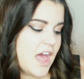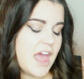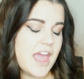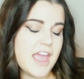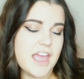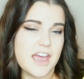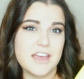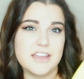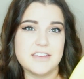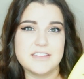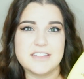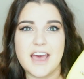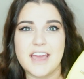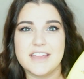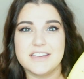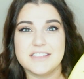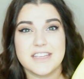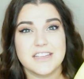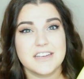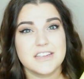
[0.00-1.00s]
And
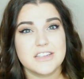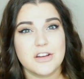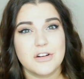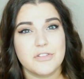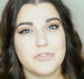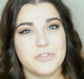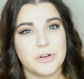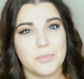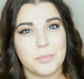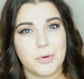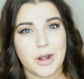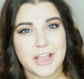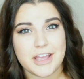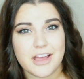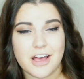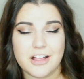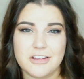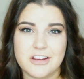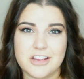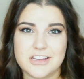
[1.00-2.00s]
I decided to go for a bright
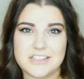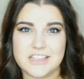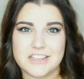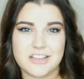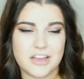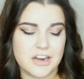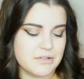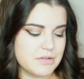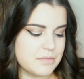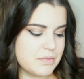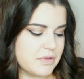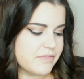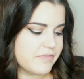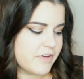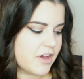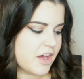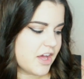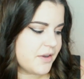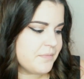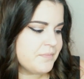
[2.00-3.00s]
color because I thought it would be
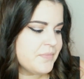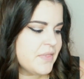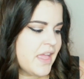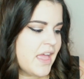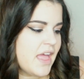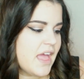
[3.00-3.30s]
fun.